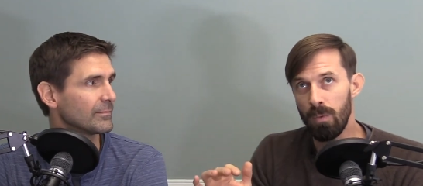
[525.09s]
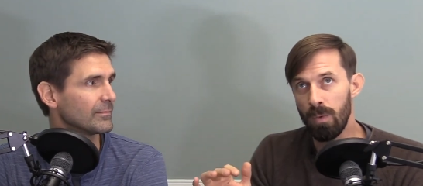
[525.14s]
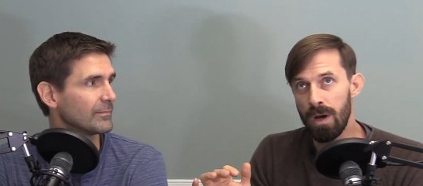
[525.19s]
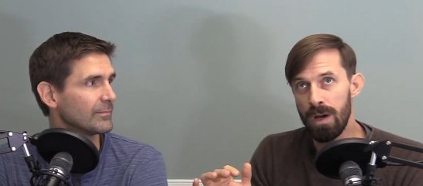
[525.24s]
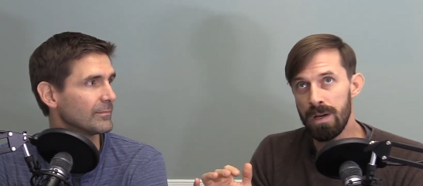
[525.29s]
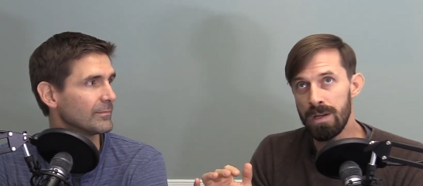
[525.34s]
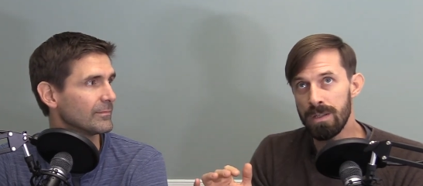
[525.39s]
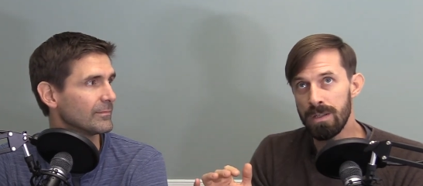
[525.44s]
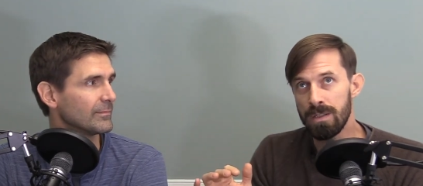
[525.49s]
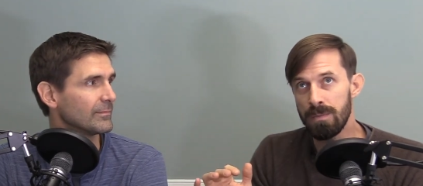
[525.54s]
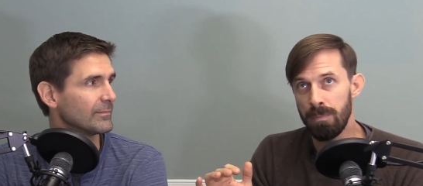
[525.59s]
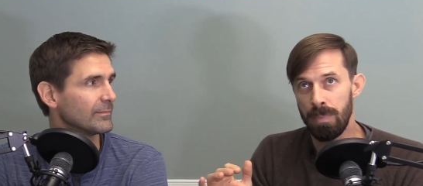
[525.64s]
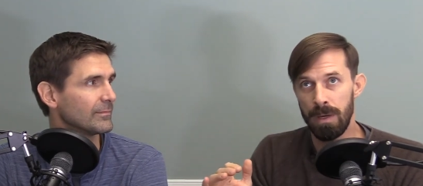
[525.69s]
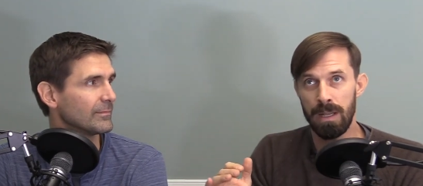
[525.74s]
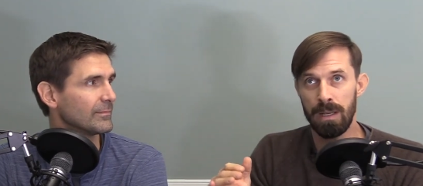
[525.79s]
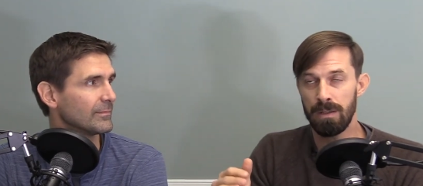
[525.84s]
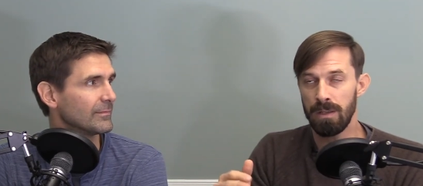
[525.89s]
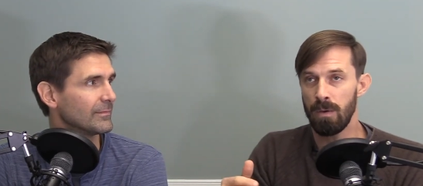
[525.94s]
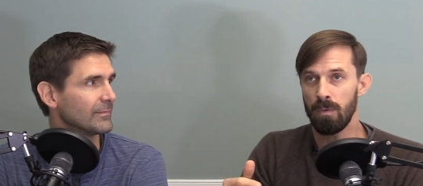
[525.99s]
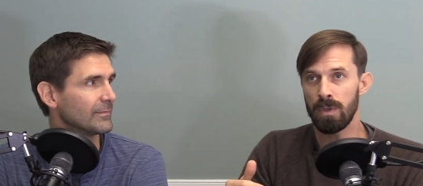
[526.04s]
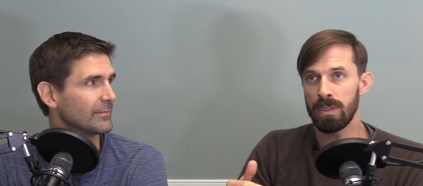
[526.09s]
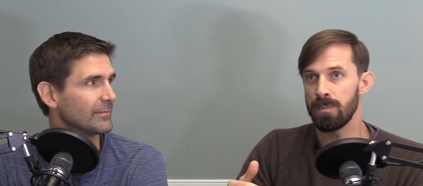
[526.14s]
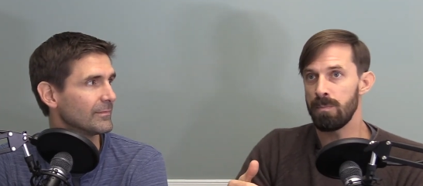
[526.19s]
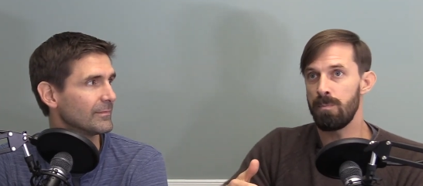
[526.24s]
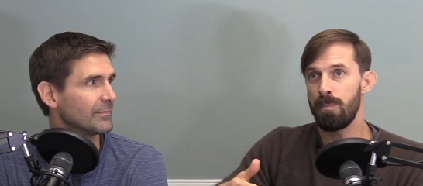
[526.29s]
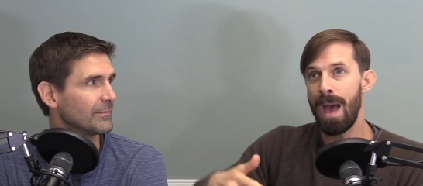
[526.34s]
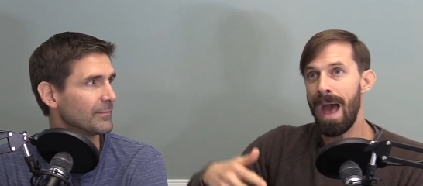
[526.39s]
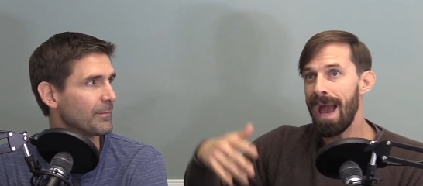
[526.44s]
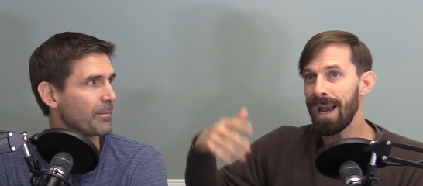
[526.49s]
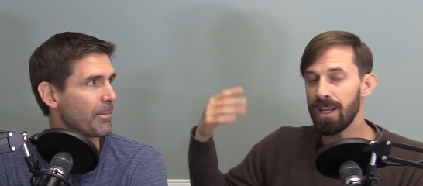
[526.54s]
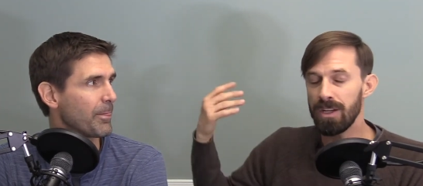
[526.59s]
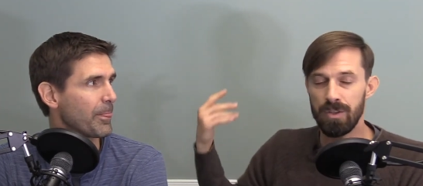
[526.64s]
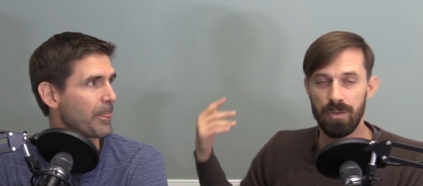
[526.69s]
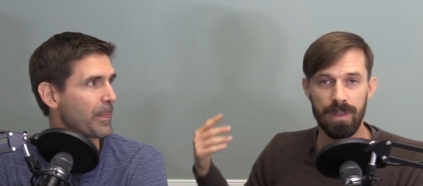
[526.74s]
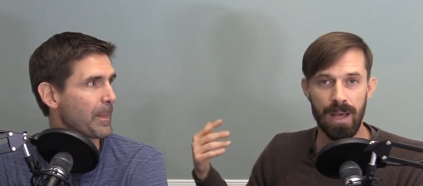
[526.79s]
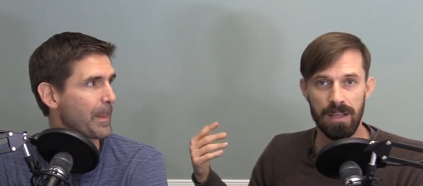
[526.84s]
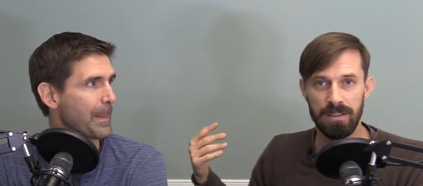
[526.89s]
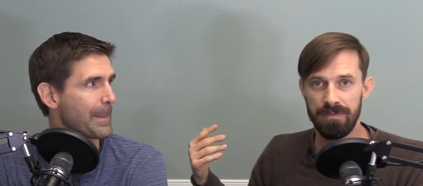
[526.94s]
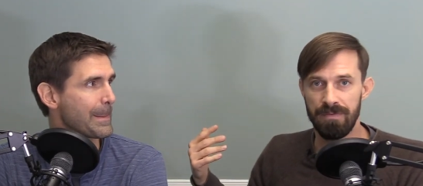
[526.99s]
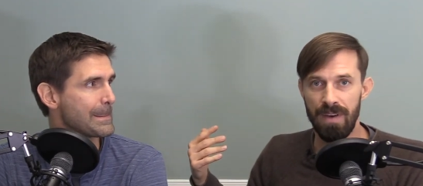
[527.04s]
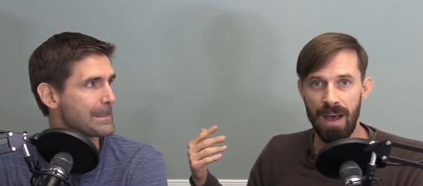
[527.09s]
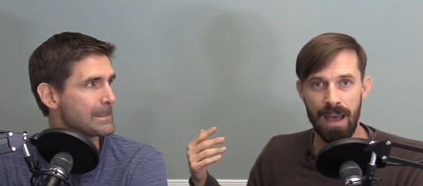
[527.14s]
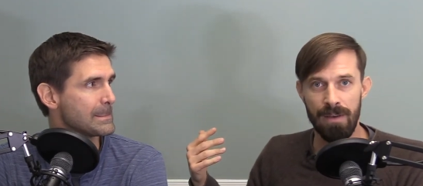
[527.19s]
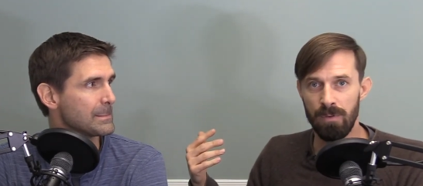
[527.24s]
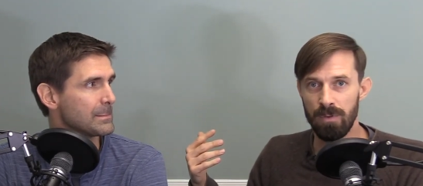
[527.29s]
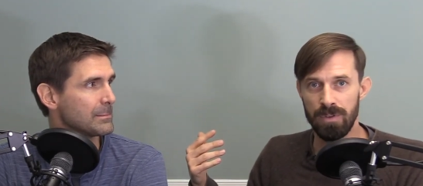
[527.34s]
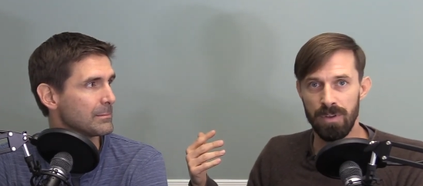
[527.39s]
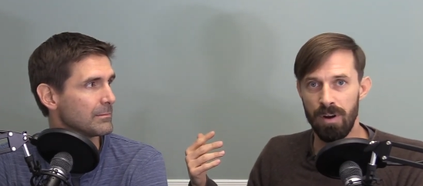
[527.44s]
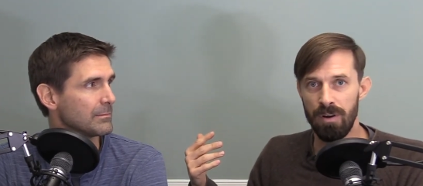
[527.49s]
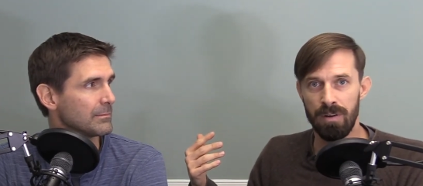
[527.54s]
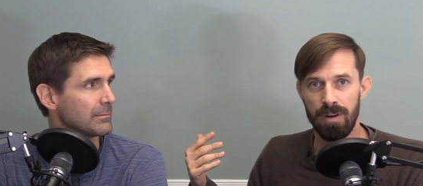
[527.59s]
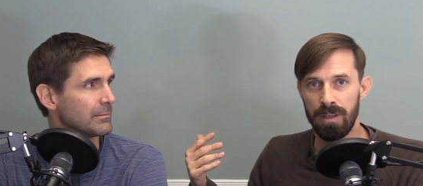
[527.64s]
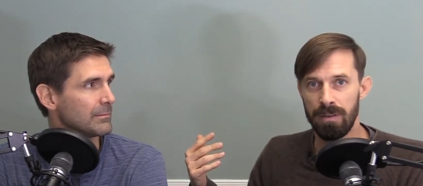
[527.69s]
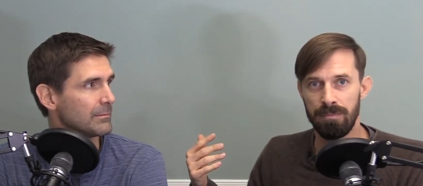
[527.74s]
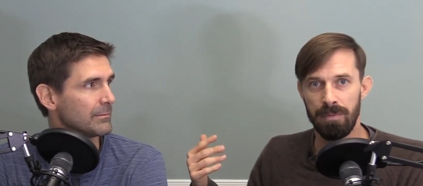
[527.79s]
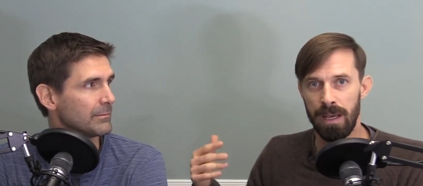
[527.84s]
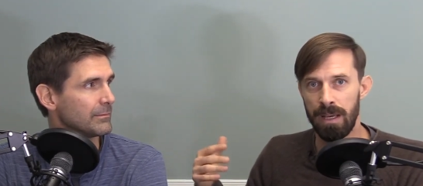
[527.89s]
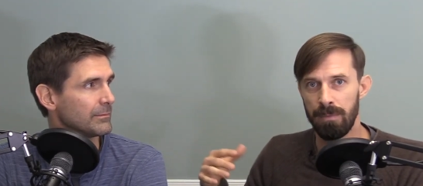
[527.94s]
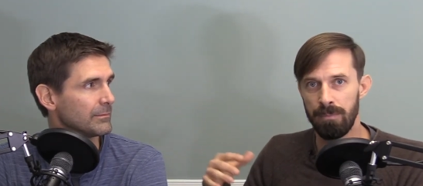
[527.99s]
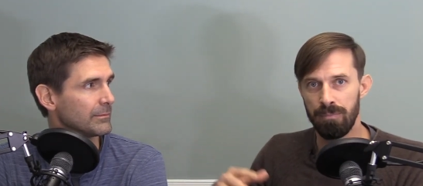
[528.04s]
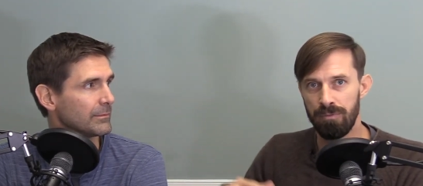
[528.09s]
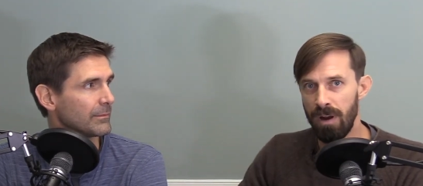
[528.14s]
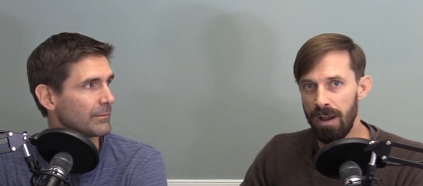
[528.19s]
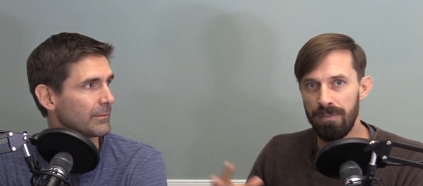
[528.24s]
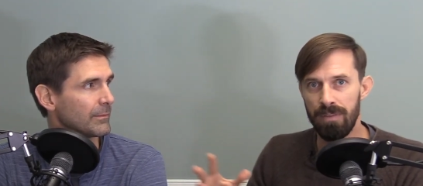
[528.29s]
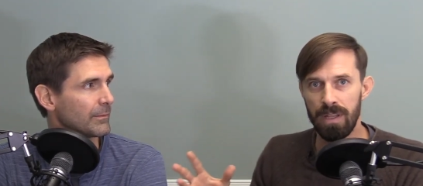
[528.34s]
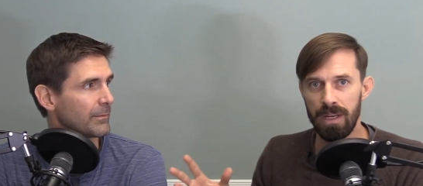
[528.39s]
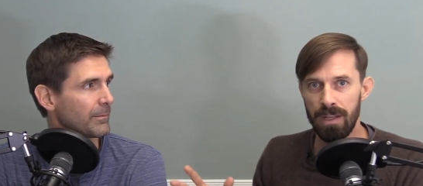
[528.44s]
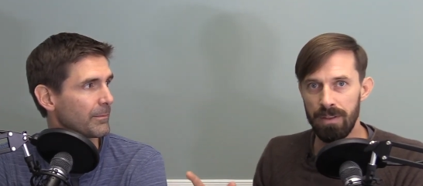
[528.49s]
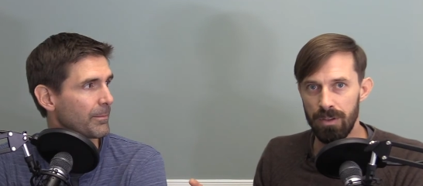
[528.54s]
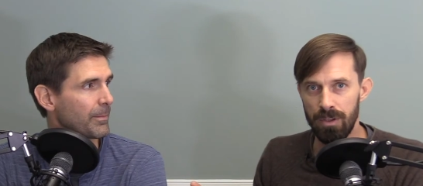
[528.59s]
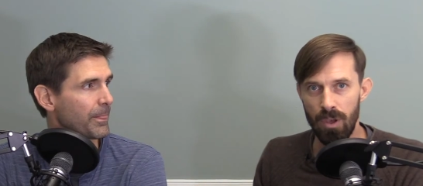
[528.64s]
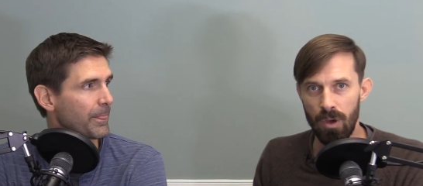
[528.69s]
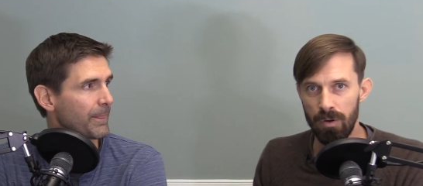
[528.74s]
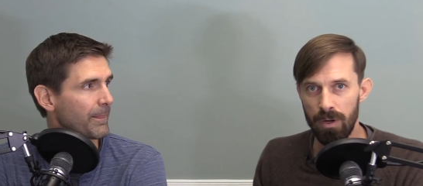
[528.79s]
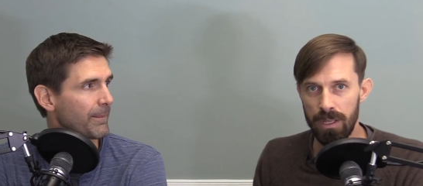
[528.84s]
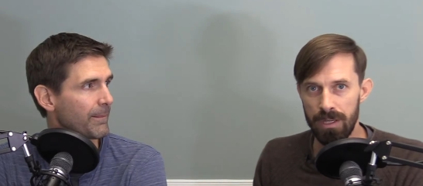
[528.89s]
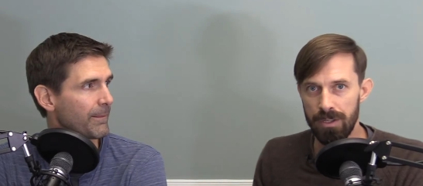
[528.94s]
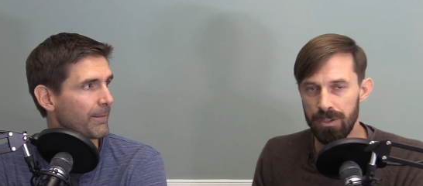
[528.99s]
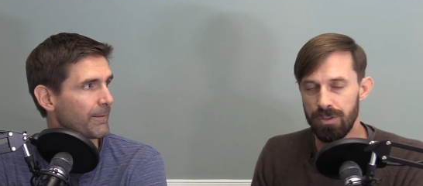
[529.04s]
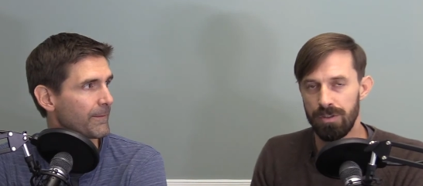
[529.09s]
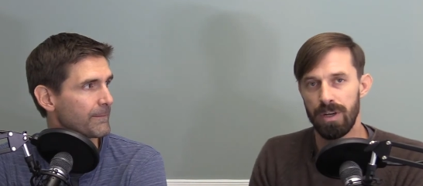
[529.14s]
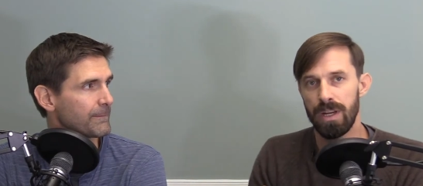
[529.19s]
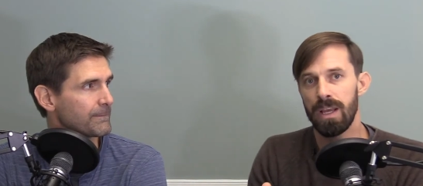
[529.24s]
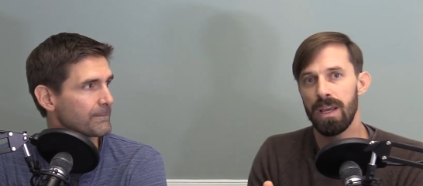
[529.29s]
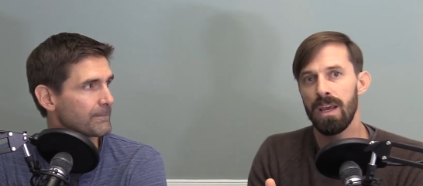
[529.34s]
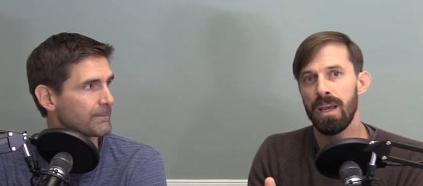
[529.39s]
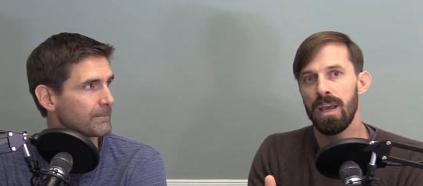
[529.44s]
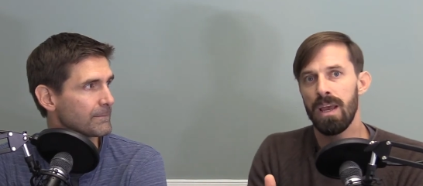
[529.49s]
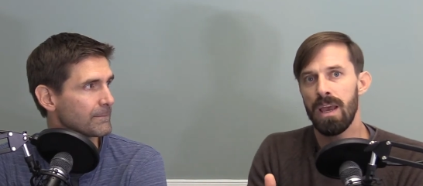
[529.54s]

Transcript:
Speaker 1: it was, but it, it was back in two thousand five, it was already like prevalent in the yoga industry,